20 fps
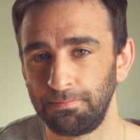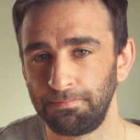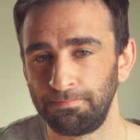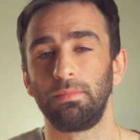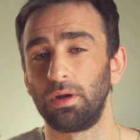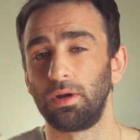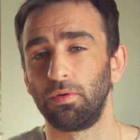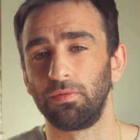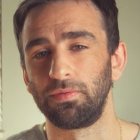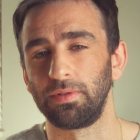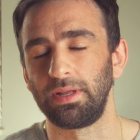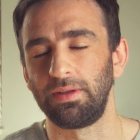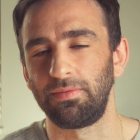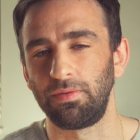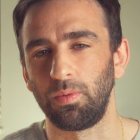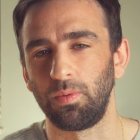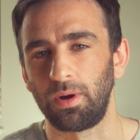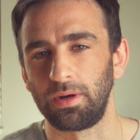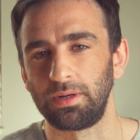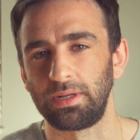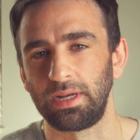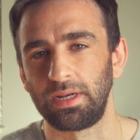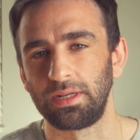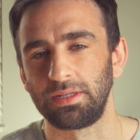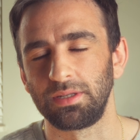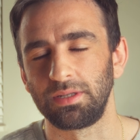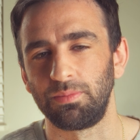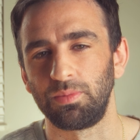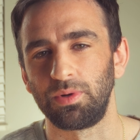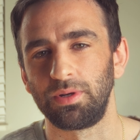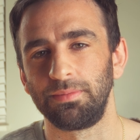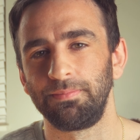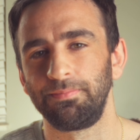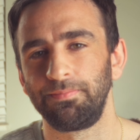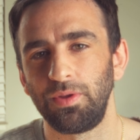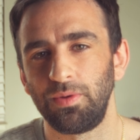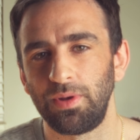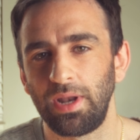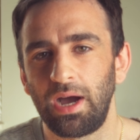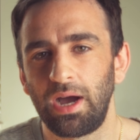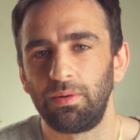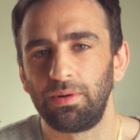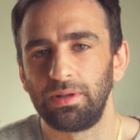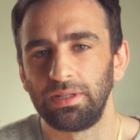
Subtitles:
But hopefully if you are dating someone, you now